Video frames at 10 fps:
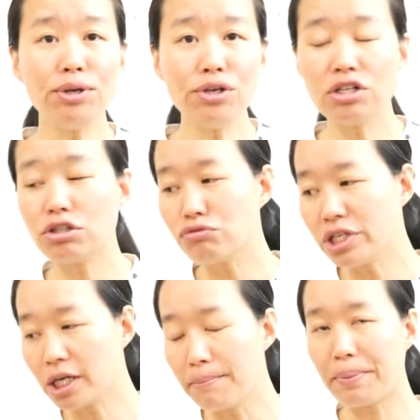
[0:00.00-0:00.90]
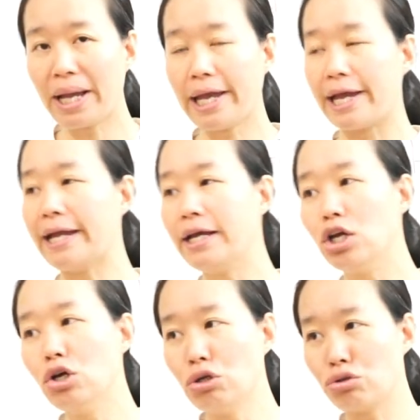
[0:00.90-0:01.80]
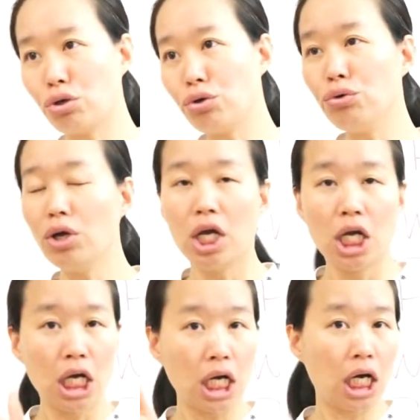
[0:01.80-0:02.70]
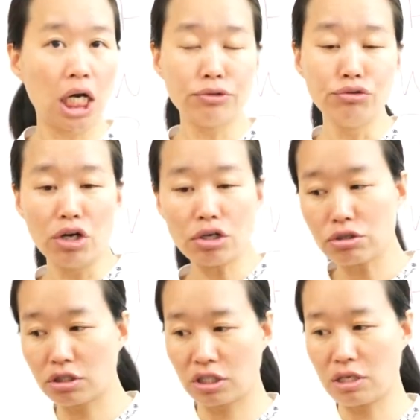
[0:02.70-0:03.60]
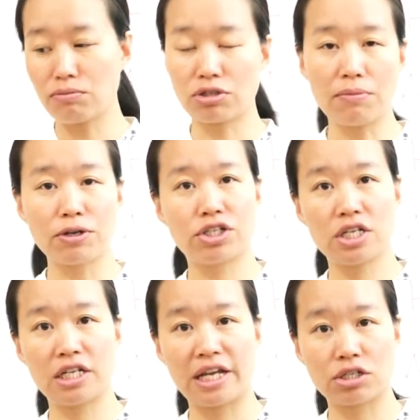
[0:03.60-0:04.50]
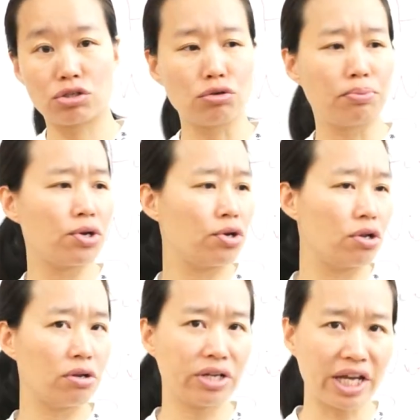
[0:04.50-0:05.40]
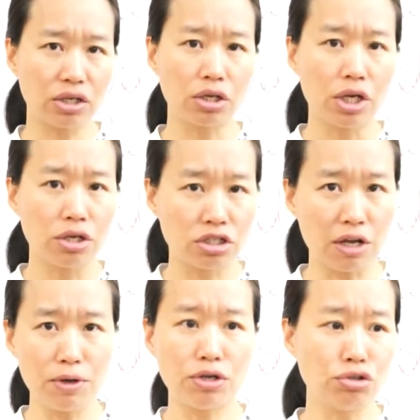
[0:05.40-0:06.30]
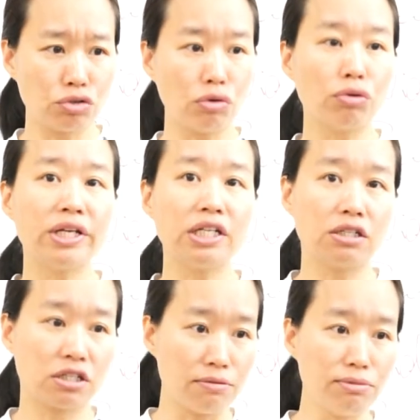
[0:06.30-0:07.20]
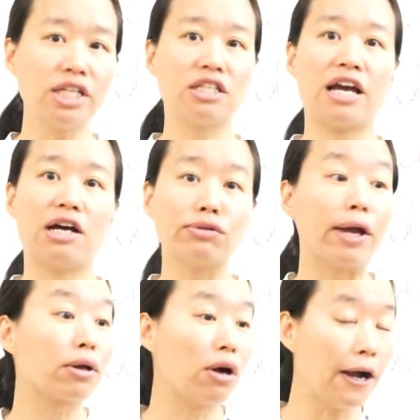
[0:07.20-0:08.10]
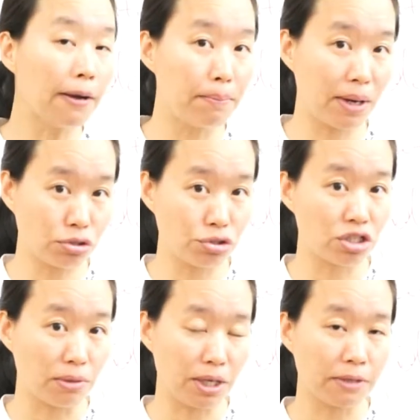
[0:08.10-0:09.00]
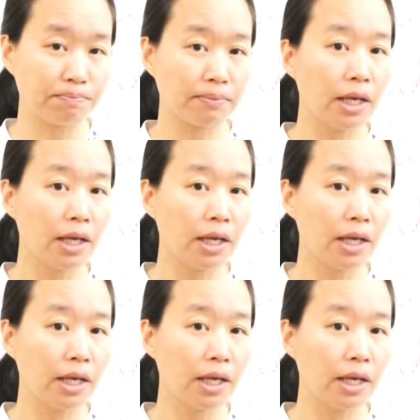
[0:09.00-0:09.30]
peer is really compared to not someone sitting next to you, but like someone who's already submitted that and about to submit.